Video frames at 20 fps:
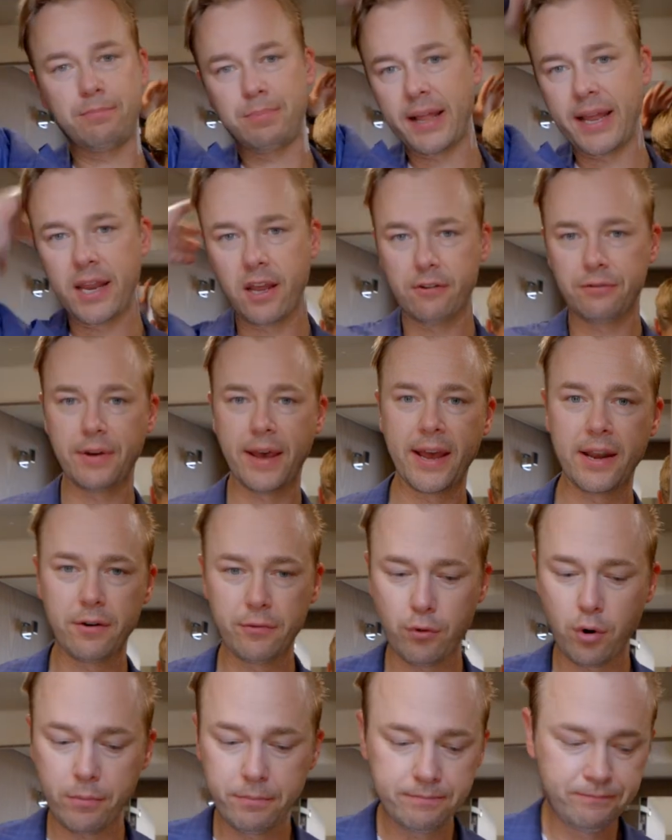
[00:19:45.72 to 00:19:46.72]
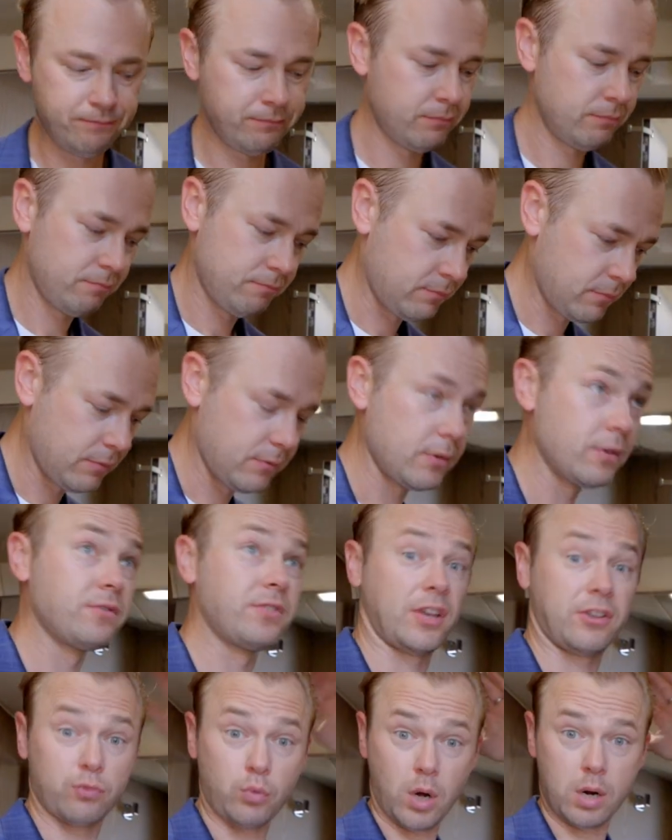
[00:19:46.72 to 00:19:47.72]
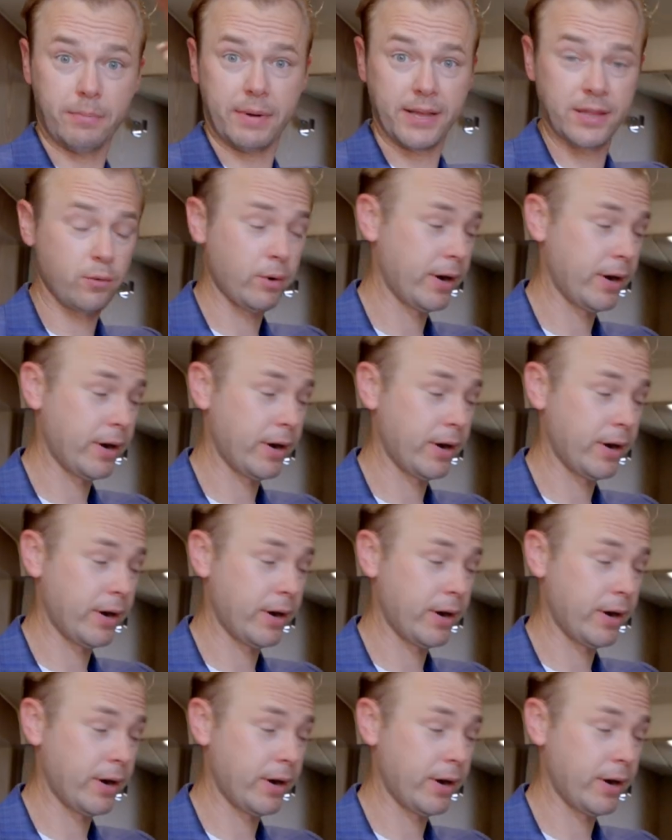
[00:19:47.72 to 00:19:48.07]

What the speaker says: plenty of headroom. 6'1" by the